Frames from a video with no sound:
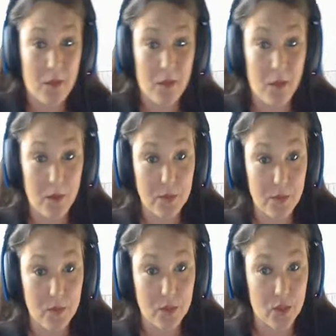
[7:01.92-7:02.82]
and my mom's
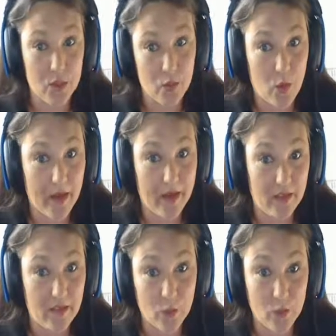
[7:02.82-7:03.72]
bills, which is why I
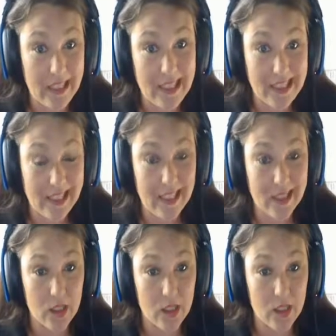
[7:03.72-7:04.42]
live in a rinky-dink